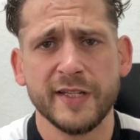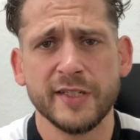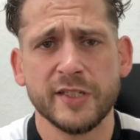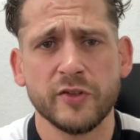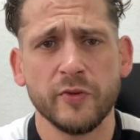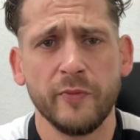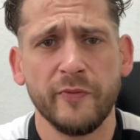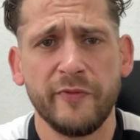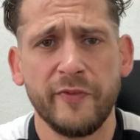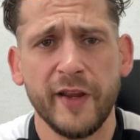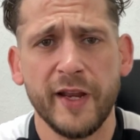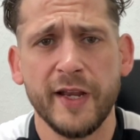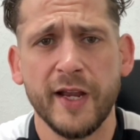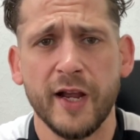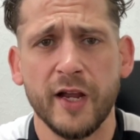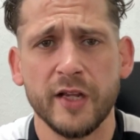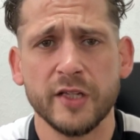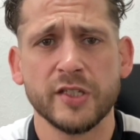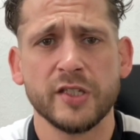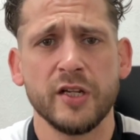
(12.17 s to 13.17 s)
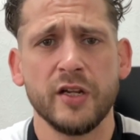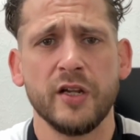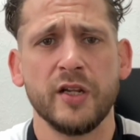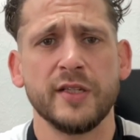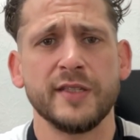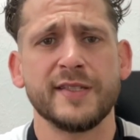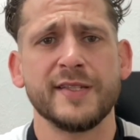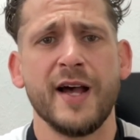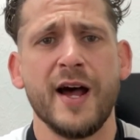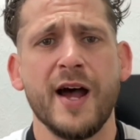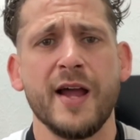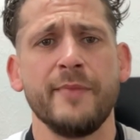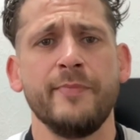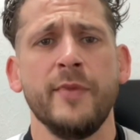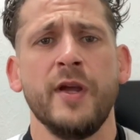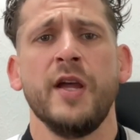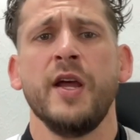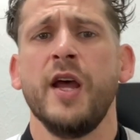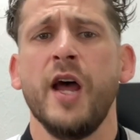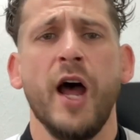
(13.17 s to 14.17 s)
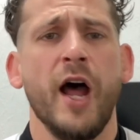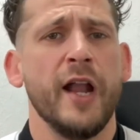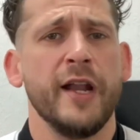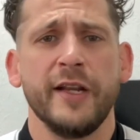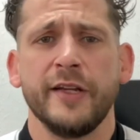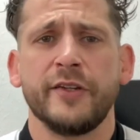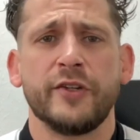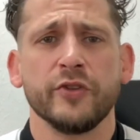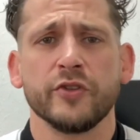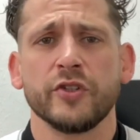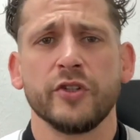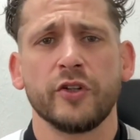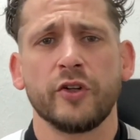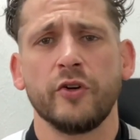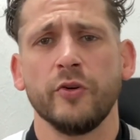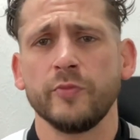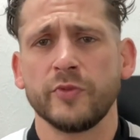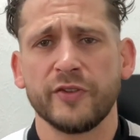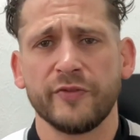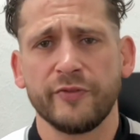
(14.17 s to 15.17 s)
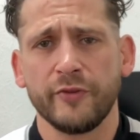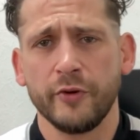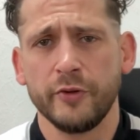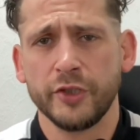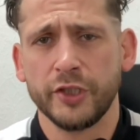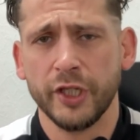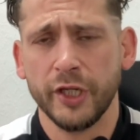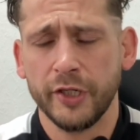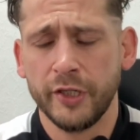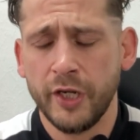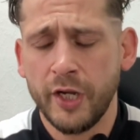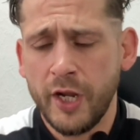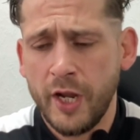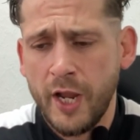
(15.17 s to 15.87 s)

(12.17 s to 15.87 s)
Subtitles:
something at a certain time and it doesn't come to fruition.